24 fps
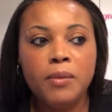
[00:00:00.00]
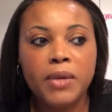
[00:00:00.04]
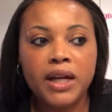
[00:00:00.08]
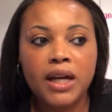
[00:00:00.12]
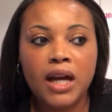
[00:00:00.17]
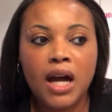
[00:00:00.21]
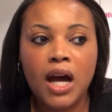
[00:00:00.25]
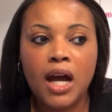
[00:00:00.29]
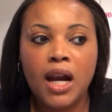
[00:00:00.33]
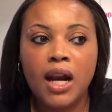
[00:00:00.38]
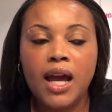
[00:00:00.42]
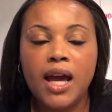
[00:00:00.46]
my
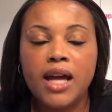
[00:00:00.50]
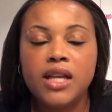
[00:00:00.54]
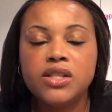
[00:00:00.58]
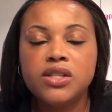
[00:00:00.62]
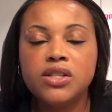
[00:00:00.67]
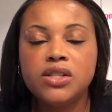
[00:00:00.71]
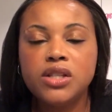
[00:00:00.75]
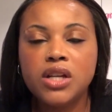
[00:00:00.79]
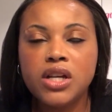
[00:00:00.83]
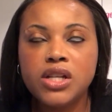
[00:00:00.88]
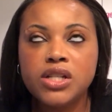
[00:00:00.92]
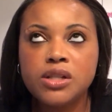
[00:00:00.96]
God, I had
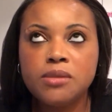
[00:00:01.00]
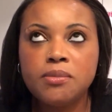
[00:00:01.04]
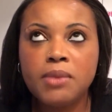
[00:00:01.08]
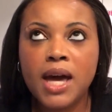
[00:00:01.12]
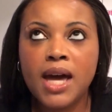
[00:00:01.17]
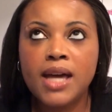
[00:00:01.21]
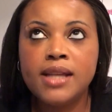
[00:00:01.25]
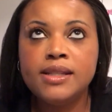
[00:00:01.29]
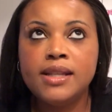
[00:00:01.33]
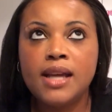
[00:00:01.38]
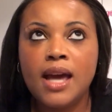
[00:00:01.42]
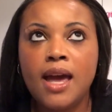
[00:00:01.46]
such a
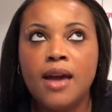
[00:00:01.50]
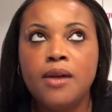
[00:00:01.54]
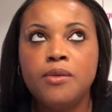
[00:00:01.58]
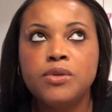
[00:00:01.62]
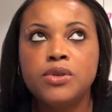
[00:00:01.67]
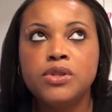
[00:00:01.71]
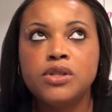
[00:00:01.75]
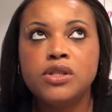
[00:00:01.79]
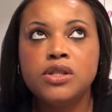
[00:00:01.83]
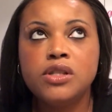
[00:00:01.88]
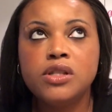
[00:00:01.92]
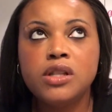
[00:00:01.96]
bad day, it
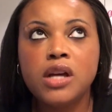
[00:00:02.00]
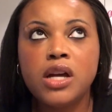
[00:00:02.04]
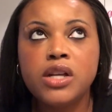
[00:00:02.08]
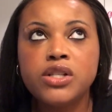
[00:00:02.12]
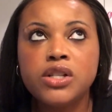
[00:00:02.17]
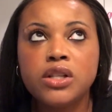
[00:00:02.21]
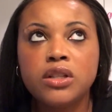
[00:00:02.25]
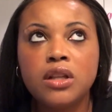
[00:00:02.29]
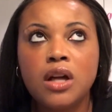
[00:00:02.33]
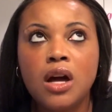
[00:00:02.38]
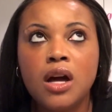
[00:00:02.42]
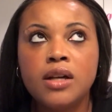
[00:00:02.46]
was
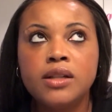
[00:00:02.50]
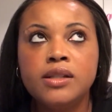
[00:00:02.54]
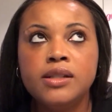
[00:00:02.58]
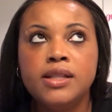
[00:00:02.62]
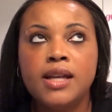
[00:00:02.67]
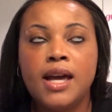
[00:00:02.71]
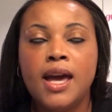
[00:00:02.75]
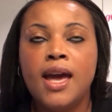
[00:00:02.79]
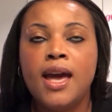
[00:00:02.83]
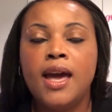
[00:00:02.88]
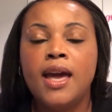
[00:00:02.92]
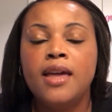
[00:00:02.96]
such a long
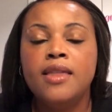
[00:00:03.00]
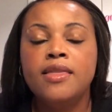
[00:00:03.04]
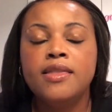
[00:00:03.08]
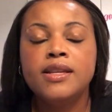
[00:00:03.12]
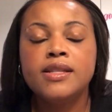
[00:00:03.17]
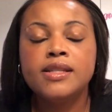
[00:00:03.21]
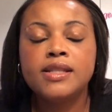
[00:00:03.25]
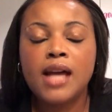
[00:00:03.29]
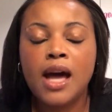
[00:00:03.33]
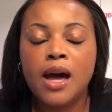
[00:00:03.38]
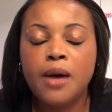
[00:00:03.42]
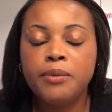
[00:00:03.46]
day,
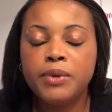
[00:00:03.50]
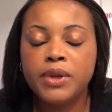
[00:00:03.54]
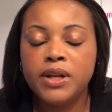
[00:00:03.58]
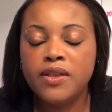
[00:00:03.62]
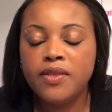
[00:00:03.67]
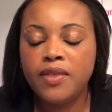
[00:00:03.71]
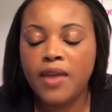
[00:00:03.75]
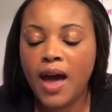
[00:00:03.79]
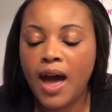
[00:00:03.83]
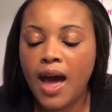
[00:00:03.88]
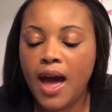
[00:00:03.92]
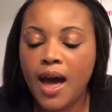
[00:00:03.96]
this happened
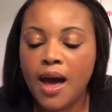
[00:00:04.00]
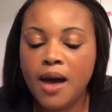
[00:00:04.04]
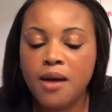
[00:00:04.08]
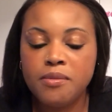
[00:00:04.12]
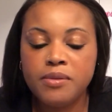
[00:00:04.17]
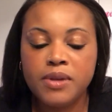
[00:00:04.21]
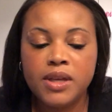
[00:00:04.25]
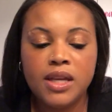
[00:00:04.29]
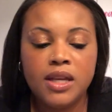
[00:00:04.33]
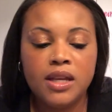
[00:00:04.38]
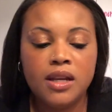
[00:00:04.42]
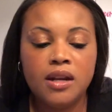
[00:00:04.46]
and that
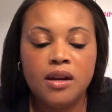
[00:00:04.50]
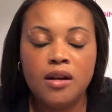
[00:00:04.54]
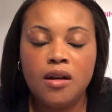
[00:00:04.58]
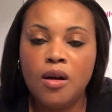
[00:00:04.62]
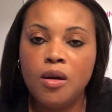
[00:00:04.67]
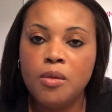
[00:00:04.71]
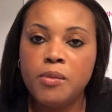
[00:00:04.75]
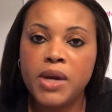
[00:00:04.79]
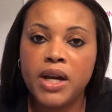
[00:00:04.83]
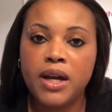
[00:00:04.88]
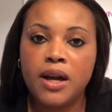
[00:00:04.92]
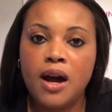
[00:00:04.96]
happened, and
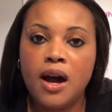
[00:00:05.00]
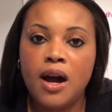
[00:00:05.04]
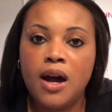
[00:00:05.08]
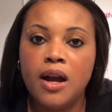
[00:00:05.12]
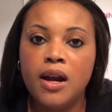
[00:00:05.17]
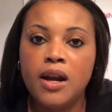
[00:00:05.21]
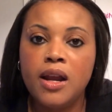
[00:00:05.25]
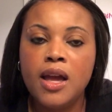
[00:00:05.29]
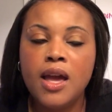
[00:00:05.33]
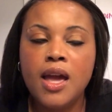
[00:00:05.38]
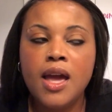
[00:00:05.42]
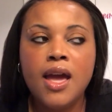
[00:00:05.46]
oh my God.